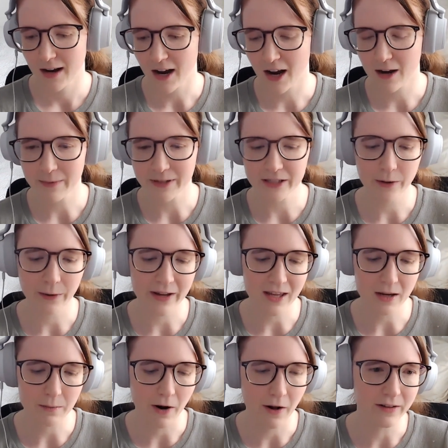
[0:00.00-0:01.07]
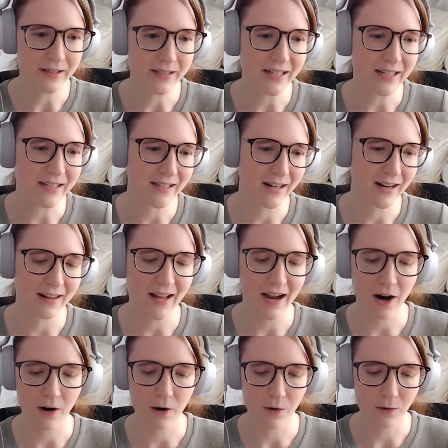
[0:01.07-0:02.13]
And so I think policies that
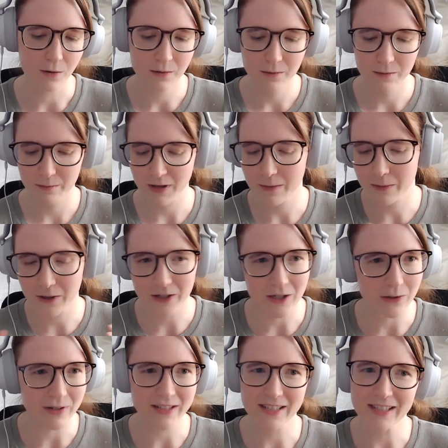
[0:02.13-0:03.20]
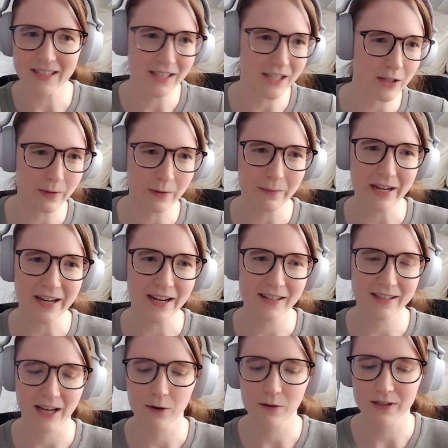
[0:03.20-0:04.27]
allow people to exist as human
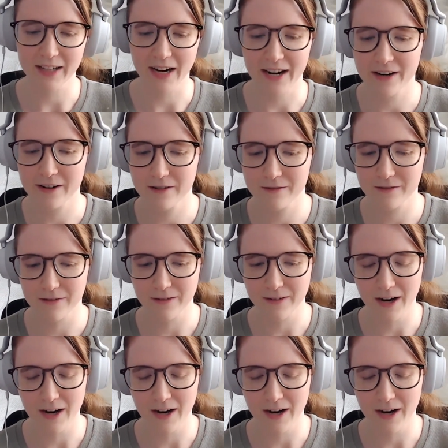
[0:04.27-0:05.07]
beings outside of